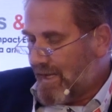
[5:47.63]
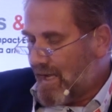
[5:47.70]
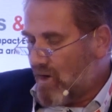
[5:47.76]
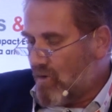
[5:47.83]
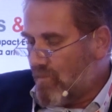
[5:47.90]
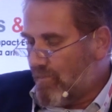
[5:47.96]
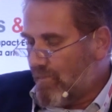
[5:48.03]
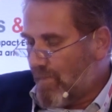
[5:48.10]

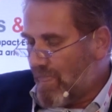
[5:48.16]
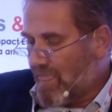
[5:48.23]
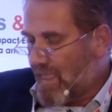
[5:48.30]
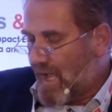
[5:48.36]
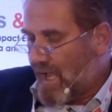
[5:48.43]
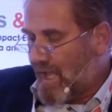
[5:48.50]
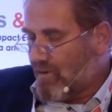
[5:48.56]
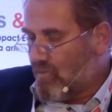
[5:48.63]
Now,
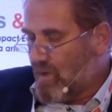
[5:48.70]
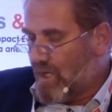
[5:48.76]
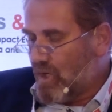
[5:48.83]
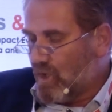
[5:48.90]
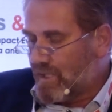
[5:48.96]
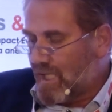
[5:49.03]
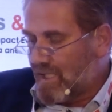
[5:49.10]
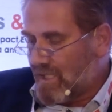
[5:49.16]
I will
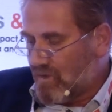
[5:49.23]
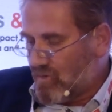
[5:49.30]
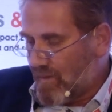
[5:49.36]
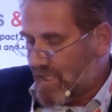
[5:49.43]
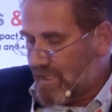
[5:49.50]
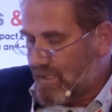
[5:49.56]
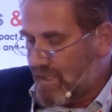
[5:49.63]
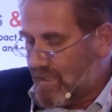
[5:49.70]
not get
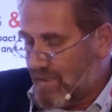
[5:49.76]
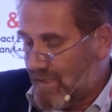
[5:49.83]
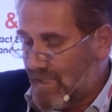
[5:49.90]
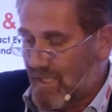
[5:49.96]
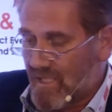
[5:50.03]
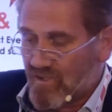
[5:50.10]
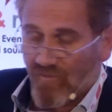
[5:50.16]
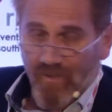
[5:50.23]
into the
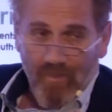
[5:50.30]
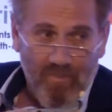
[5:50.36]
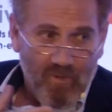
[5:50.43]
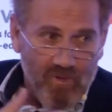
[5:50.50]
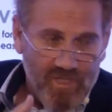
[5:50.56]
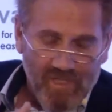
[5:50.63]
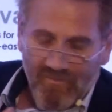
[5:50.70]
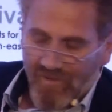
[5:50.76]
details of the
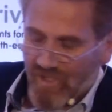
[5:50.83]
project.